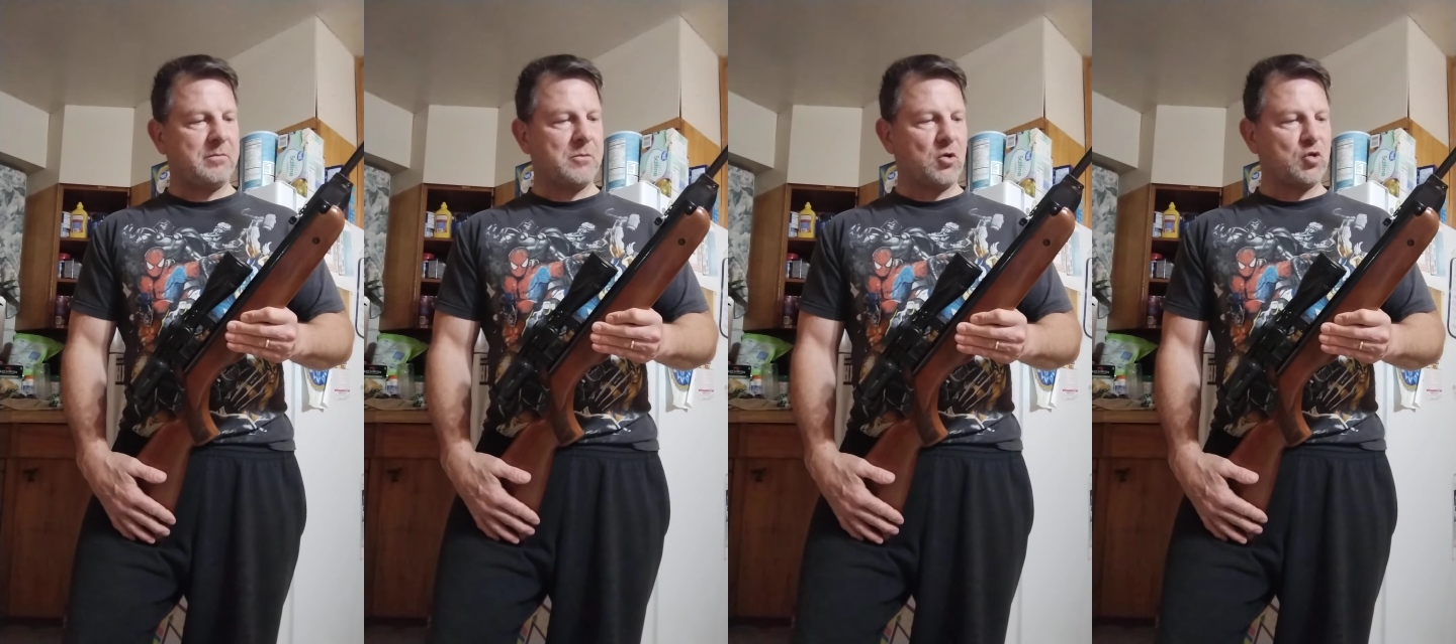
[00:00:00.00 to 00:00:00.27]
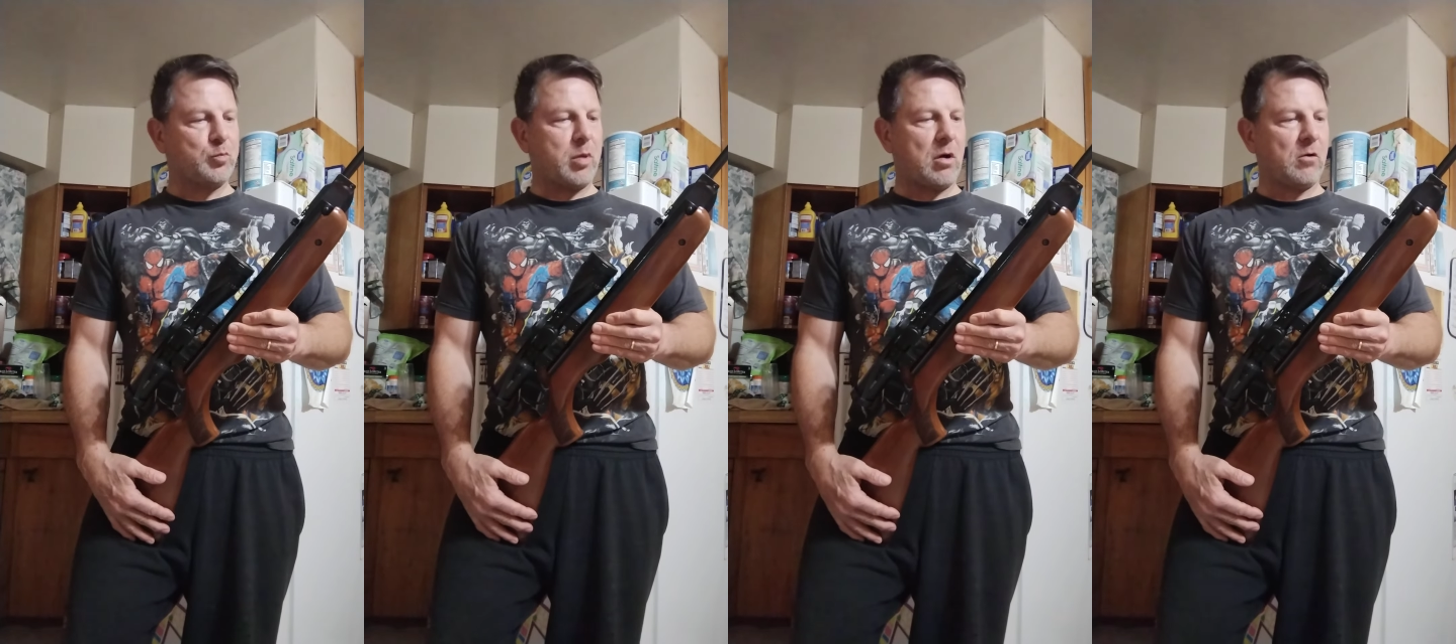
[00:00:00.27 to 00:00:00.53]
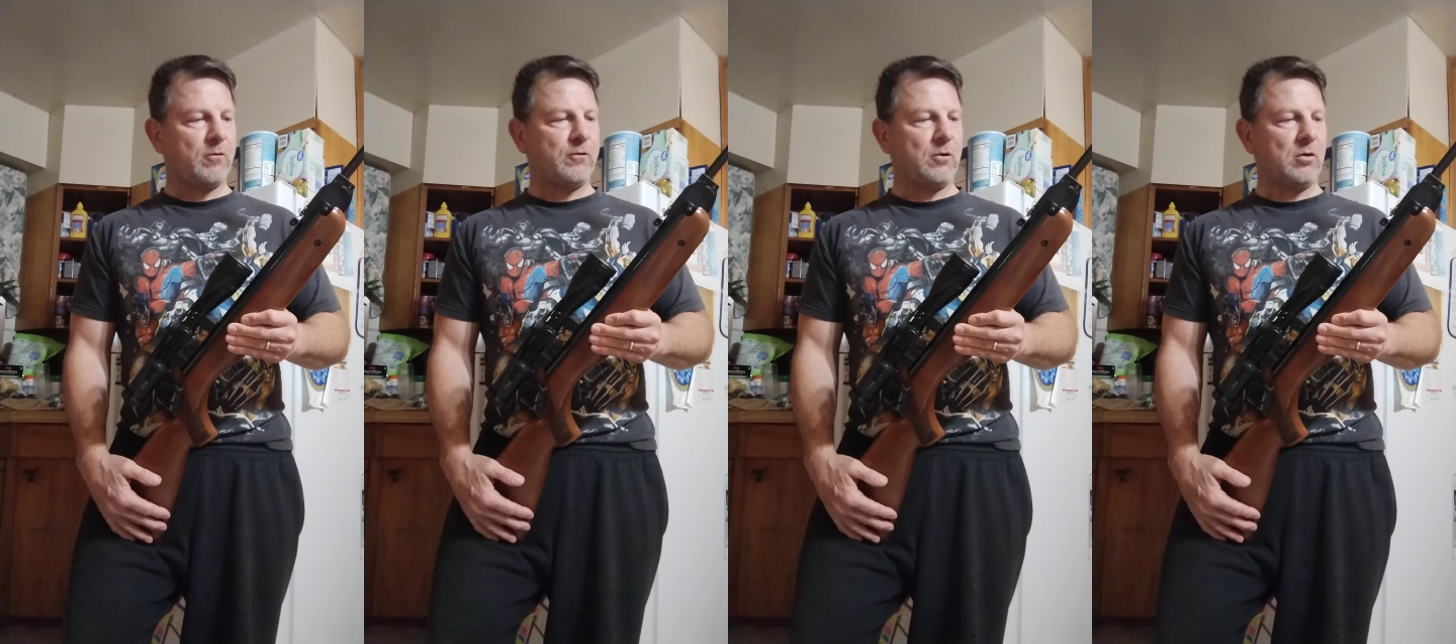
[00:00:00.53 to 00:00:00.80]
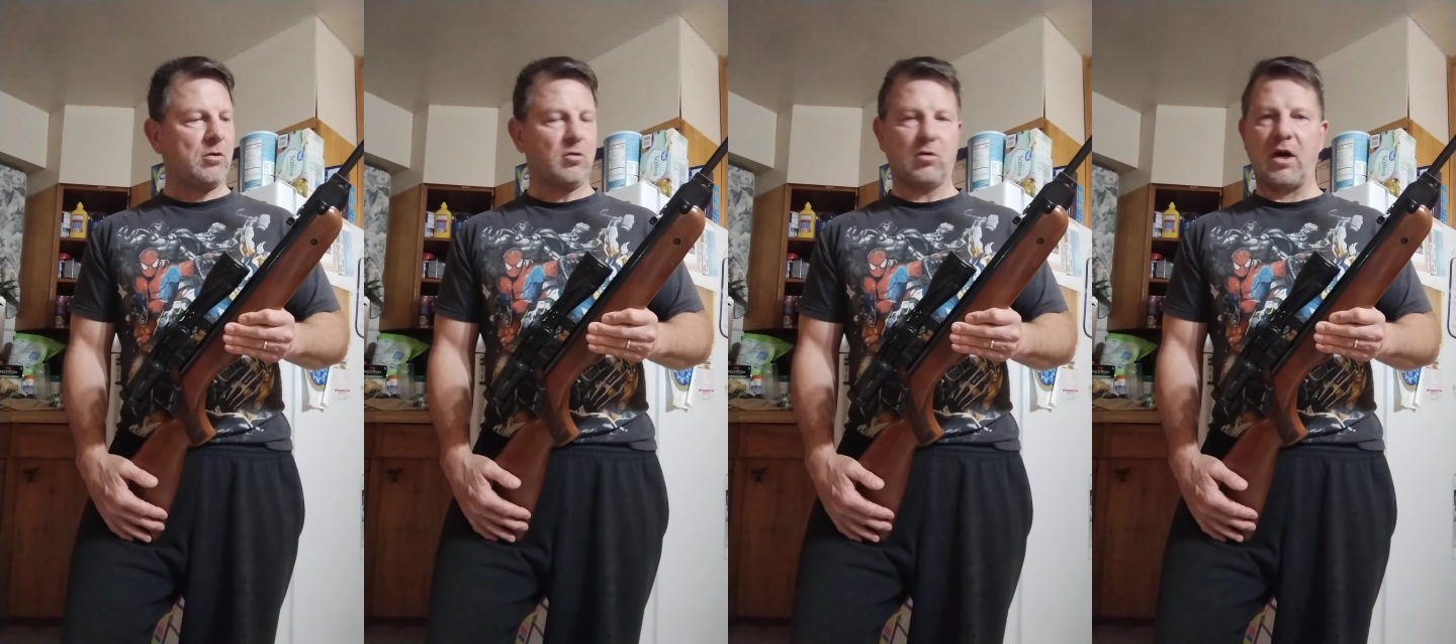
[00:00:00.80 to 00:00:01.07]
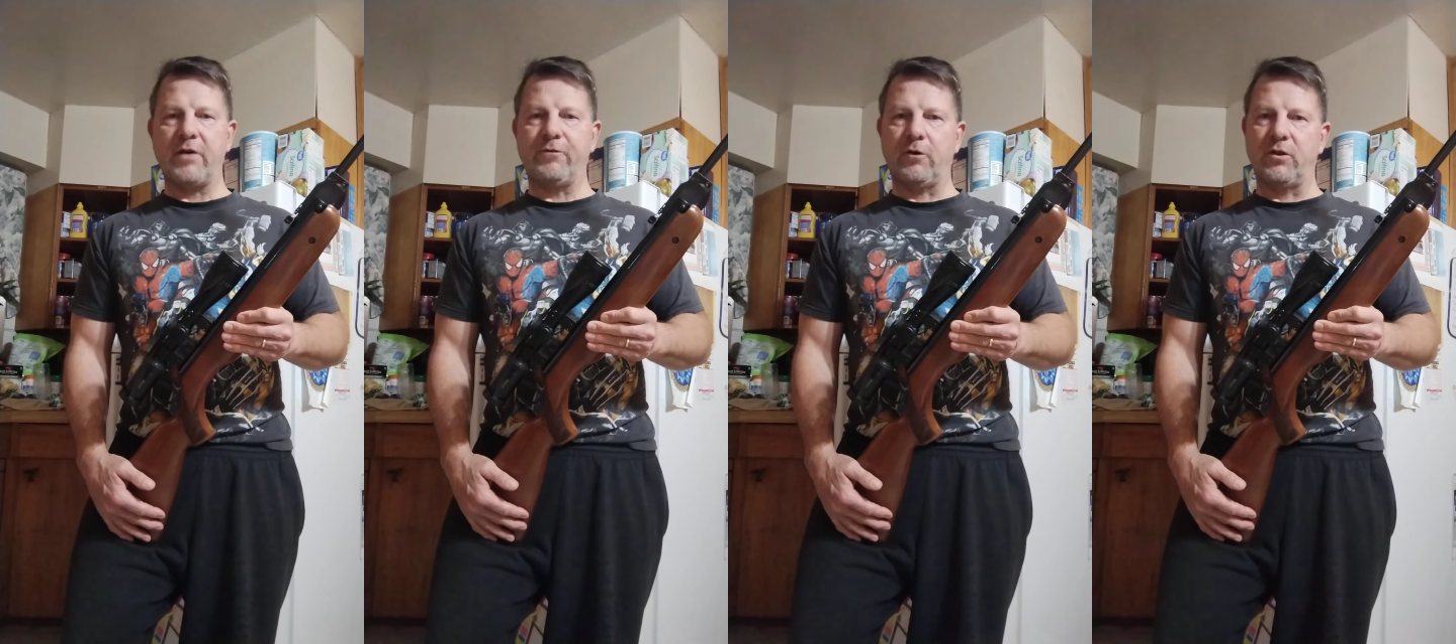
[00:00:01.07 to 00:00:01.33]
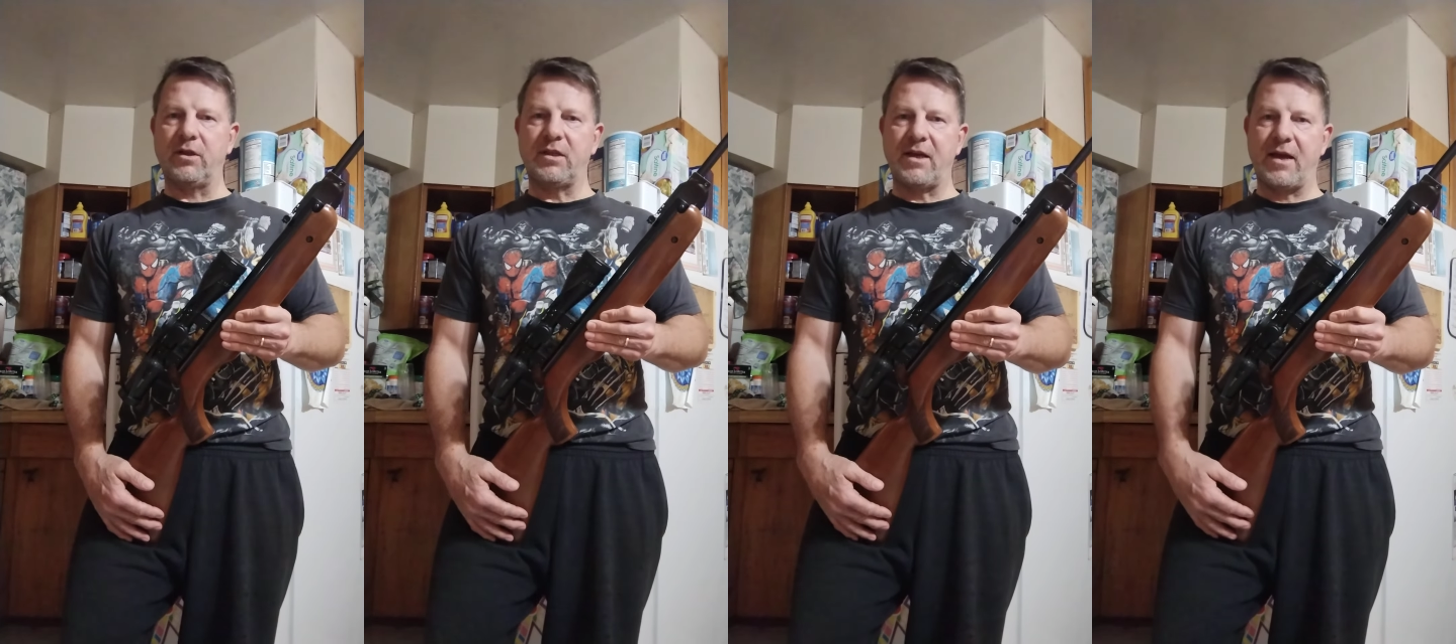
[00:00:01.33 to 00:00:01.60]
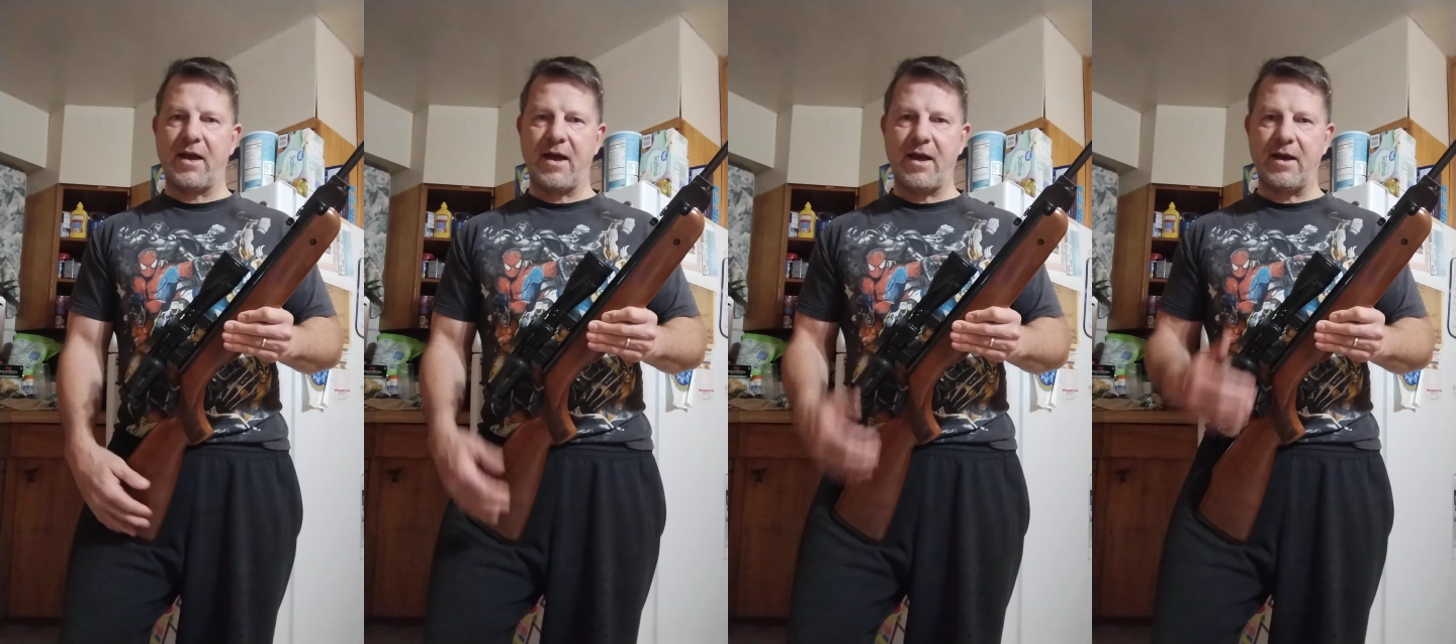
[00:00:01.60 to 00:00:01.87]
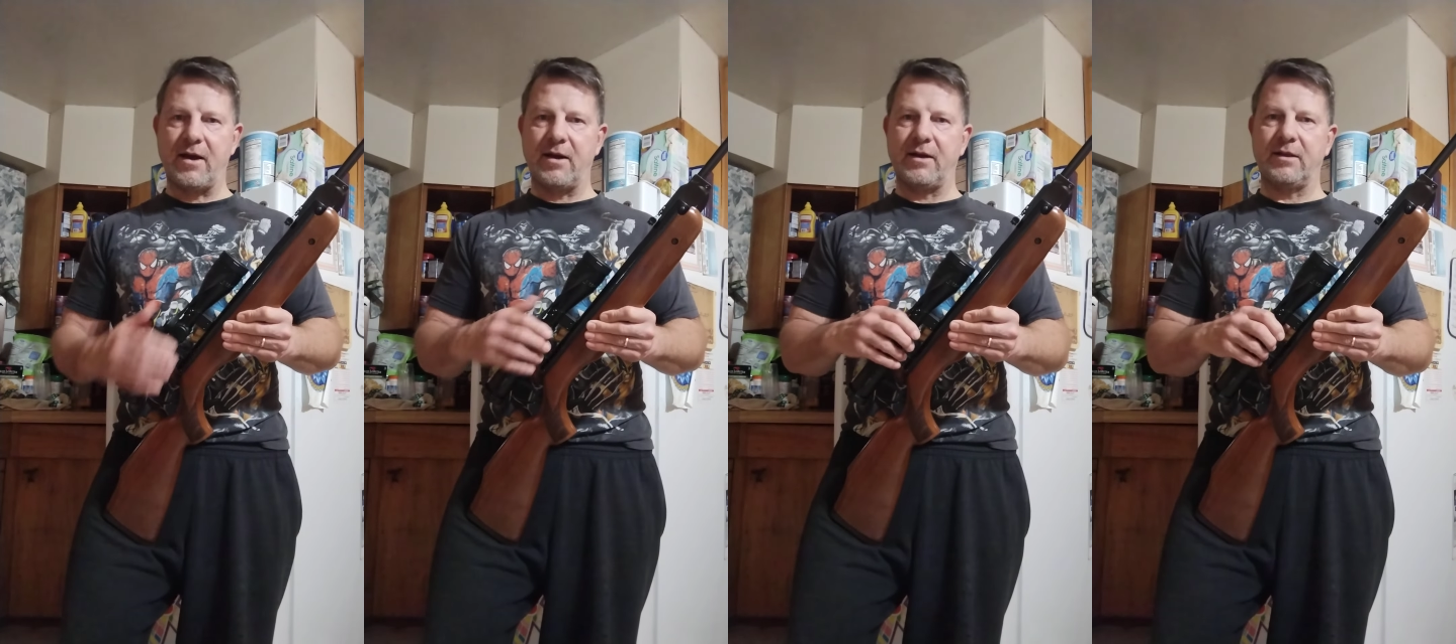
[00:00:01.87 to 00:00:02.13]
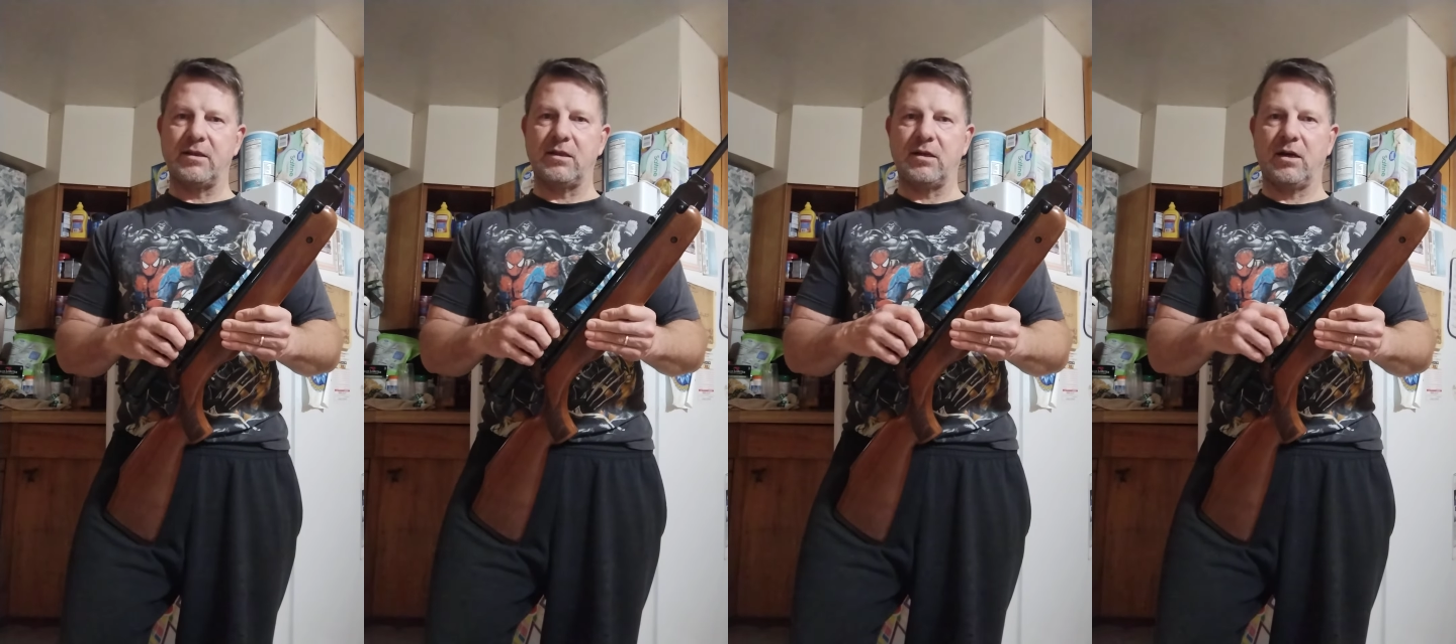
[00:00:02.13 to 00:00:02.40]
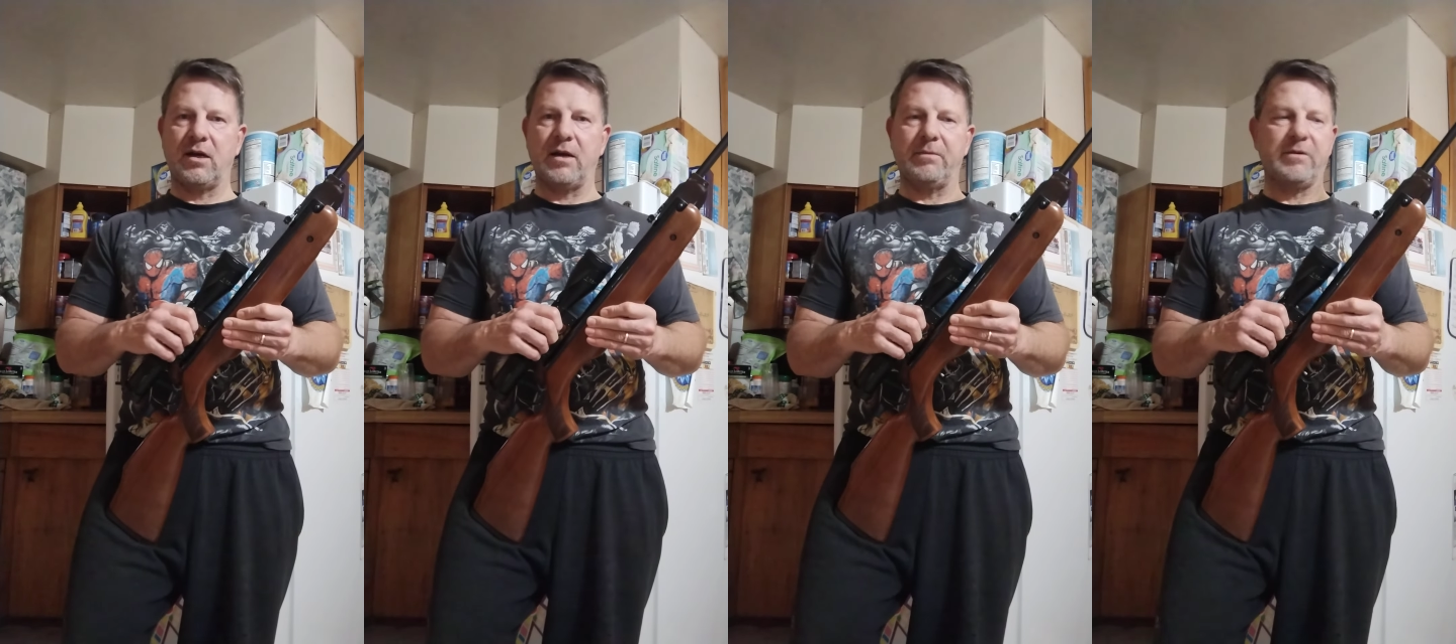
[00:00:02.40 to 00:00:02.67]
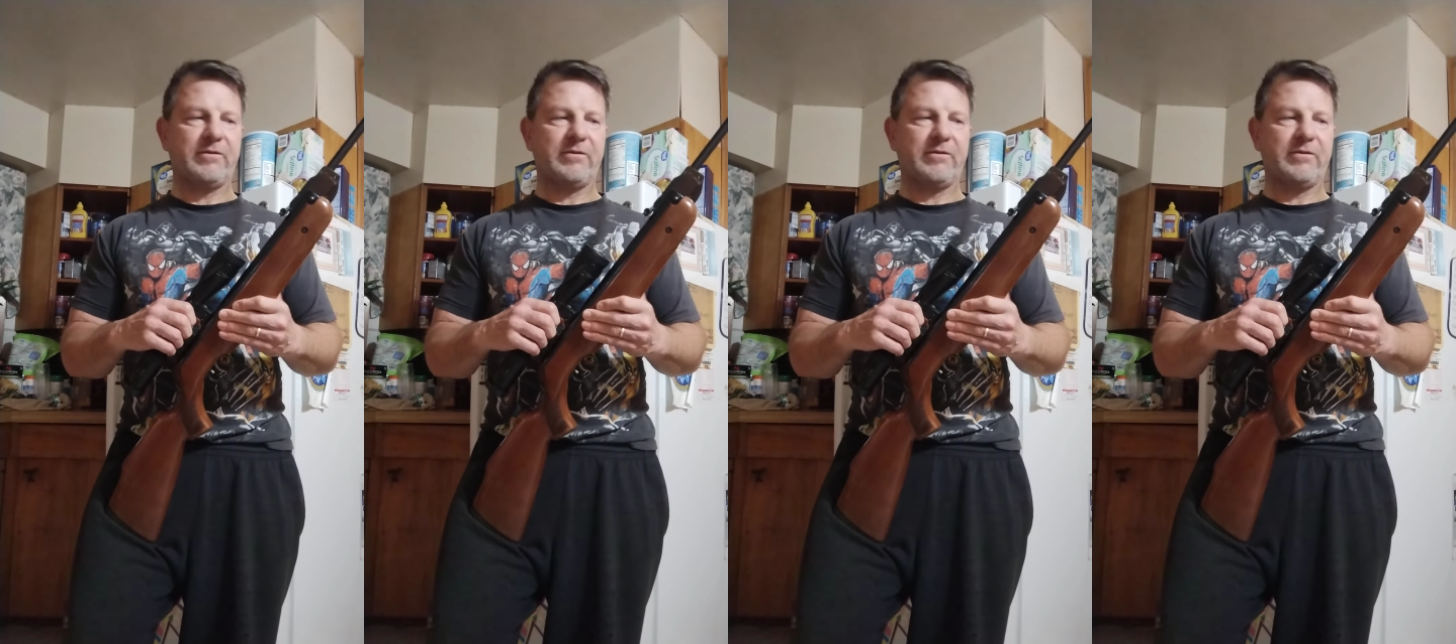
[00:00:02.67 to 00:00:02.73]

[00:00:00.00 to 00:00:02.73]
most powerful rifle that they had at the time,